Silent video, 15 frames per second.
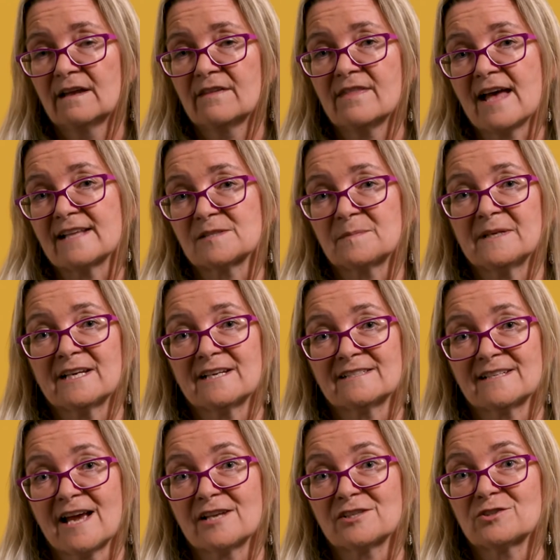And that's
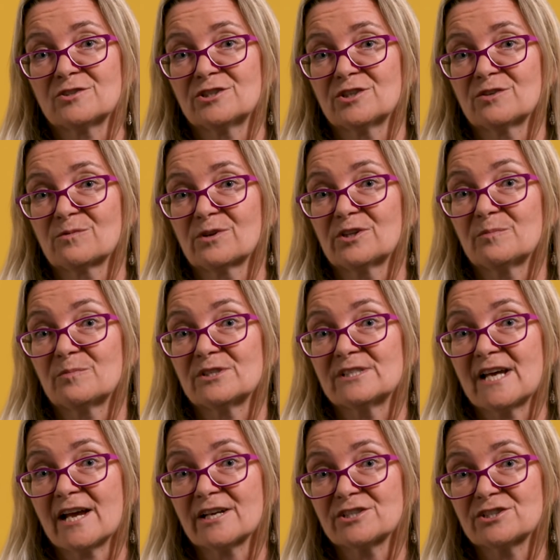because estrogen really
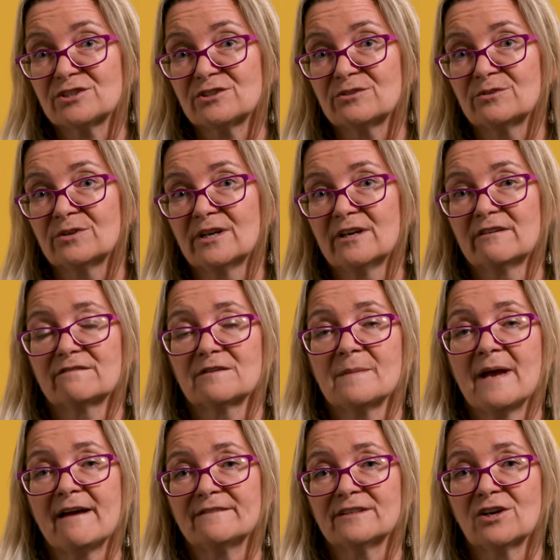protects you from
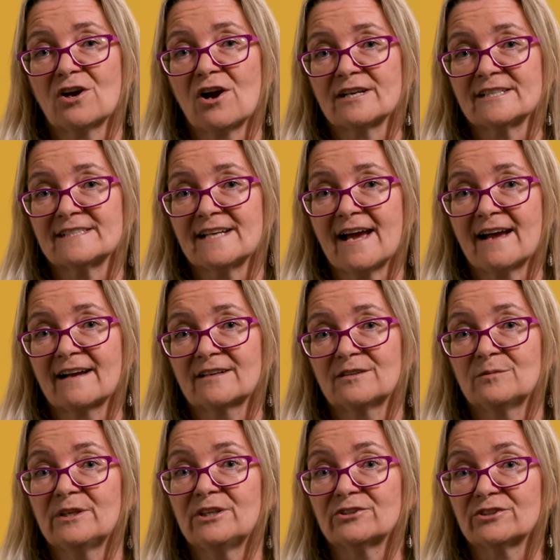having a heart attack
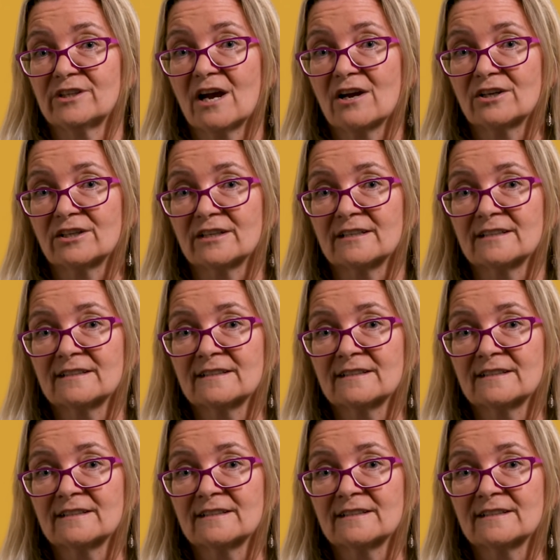when you're younger.